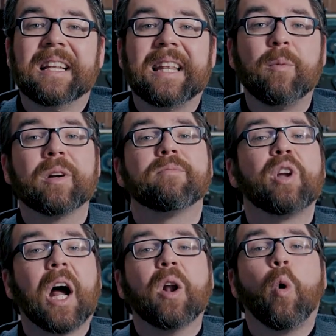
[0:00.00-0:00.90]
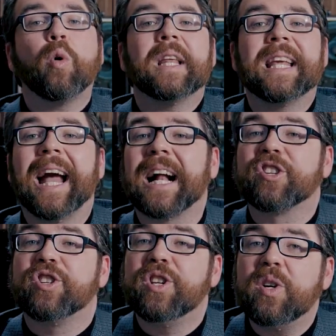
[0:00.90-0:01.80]
they would not only
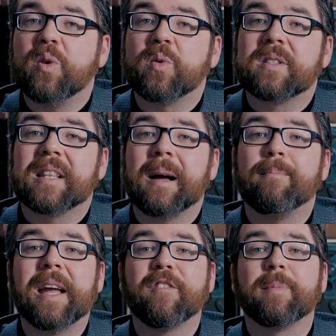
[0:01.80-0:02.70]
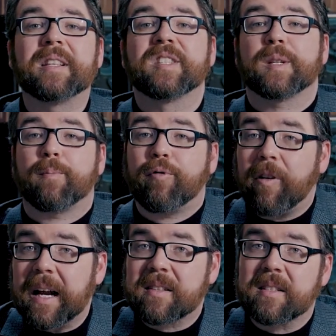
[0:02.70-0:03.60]
catch news that may have been
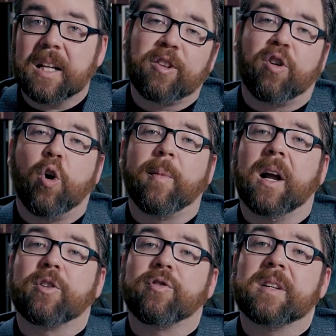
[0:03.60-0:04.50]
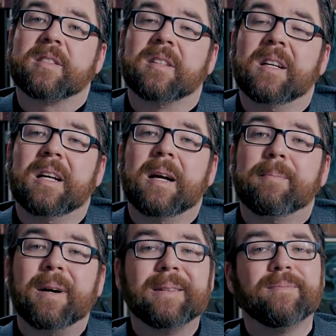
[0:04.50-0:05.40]
suppressed in their home countries,
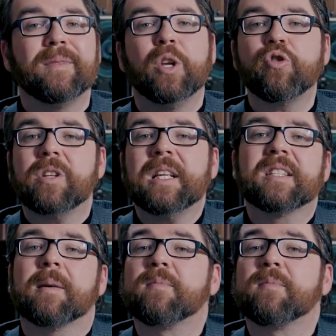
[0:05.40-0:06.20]
but usually